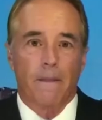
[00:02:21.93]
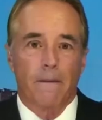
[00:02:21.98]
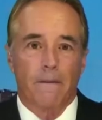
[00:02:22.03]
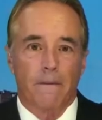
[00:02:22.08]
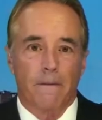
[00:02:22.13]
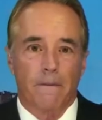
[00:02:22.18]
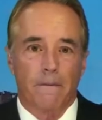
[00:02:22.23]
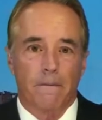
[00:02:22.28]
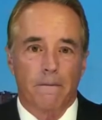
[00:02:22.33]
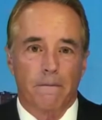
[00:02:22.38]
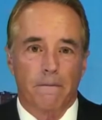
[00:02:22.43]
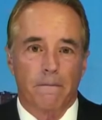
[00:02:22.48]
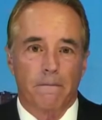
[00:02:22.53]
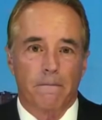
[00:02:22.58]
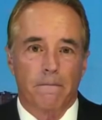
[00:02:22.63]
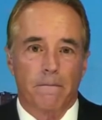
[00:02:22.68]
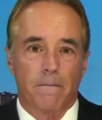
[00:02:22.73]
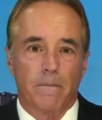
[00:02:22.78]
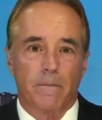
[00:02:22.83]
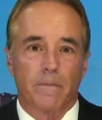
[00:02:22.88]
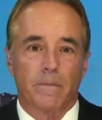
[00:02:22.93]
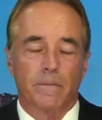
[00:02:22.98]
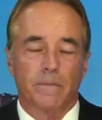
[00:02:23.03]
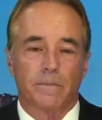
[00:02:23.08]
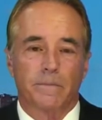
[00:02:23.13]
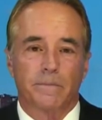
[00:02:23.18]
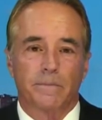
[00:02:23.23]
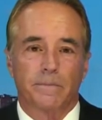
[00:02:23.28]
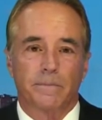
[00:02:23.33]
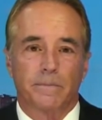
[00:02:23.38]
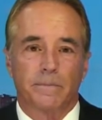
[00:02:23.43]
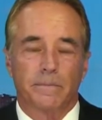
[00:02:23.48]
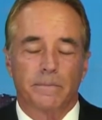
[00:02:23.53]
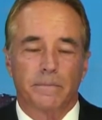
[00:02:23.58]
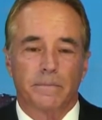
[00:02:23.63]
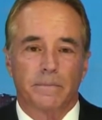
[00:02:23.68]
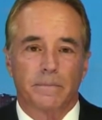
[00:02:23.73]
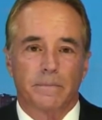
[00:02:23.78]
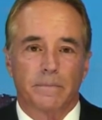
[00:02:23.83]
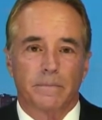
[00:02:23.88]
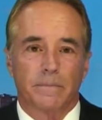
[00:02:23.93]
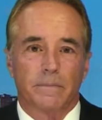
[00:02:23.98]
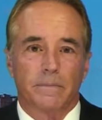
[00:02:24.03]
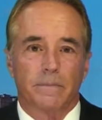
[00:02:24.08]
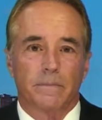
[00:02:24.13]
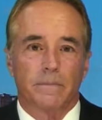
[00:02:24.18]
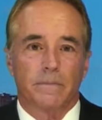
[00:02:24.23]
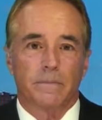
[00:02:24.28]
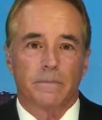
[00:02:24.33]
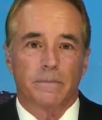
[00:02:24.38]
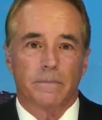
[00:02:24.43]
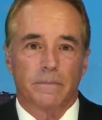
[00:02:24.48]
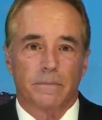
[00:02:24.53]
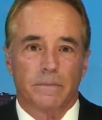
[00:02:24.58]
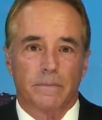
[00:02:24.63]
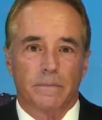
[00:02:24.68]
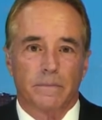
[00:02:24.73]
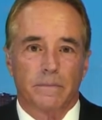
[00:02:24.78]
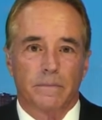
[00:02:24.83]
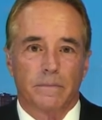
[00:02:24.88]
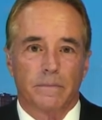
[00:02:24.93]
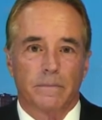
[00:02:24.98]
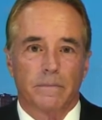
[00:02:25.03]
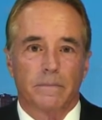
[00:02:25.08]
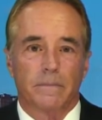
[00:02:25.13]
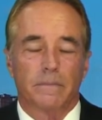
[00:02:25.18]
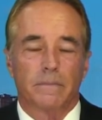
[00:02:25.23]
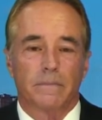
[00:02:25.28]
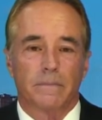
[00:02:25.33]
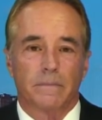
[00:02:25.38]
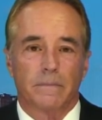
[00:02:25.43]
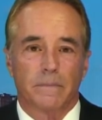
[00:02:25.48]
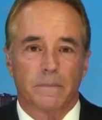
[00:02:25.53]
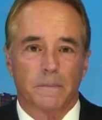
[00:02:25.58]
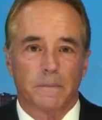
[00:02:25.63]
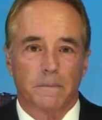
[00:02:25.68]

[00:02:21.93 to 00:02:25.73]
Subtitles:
[no speech]